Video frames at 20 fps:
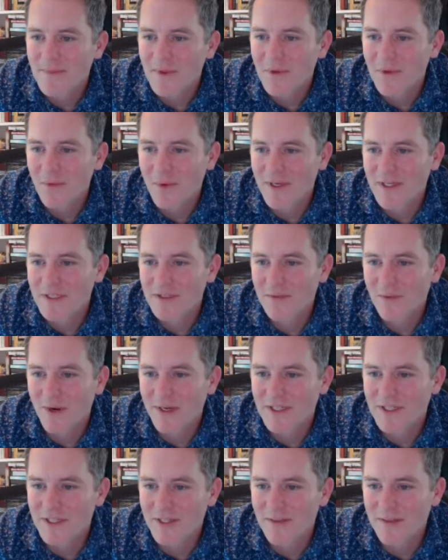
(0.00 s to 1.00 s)
We just
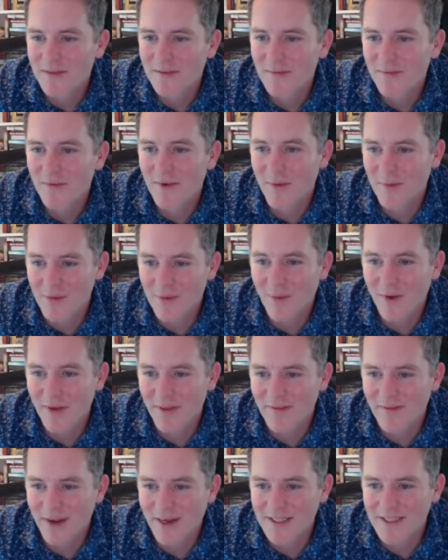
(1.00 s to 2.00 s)
ripped one of
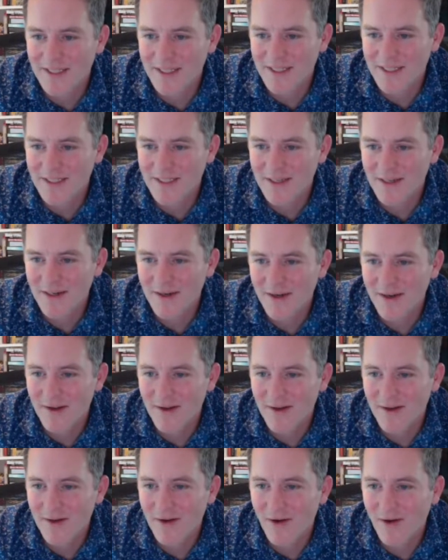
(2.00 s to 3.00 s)
the vices
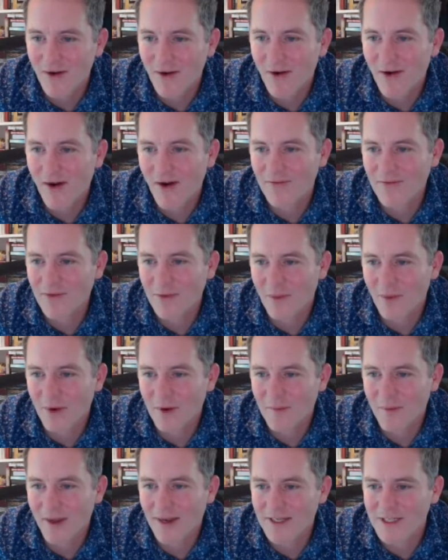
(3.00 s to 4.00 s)
off the
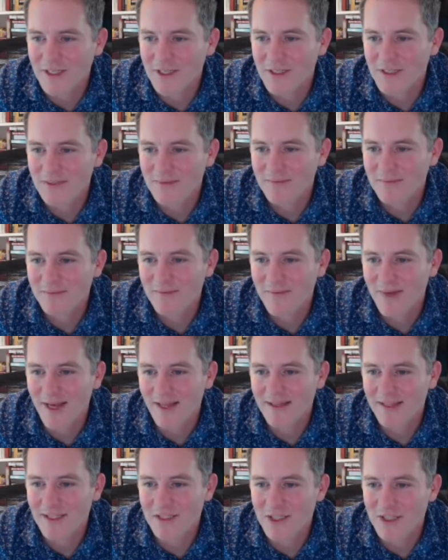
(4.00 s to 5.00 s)
workbench
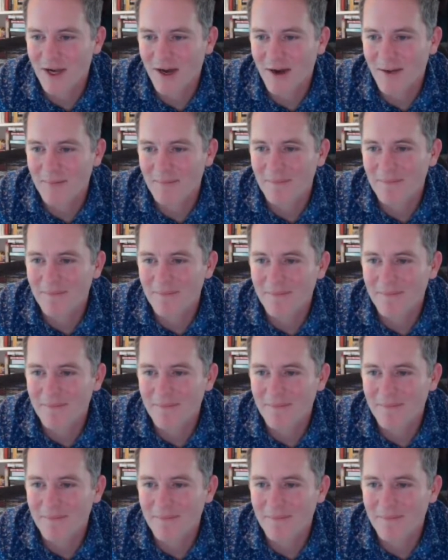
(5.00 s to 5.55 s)
at the shop